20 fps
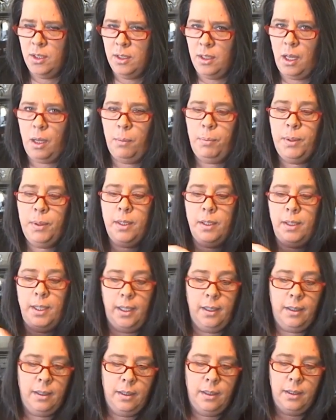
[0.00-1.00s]
I'll put the
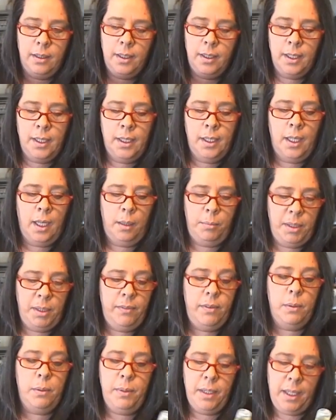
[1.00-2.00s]
link. I believe
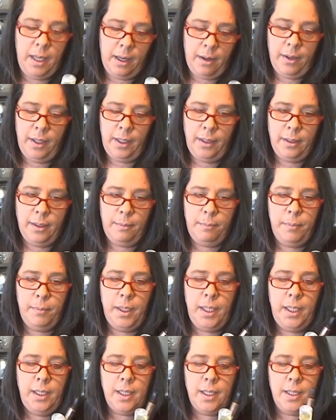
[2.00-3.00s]
he'll be carrying them.
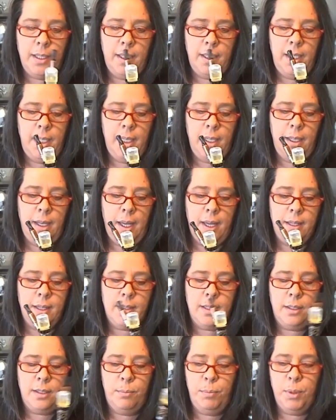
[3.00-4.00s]
He has
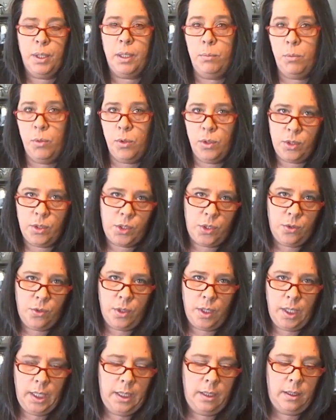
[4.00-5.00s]
a brick and mortar store
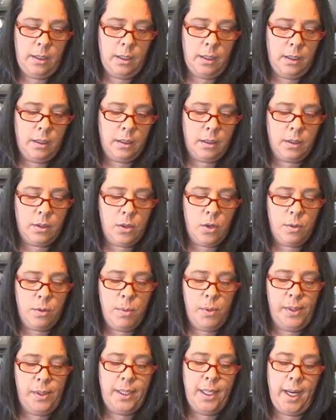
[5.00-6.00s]
in
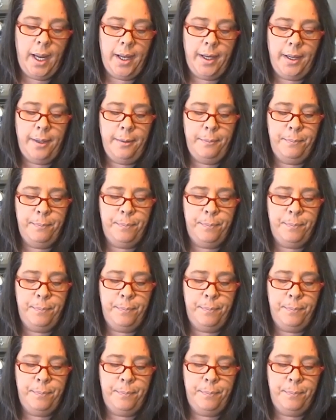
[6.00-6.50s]
Kokomo, Indiana.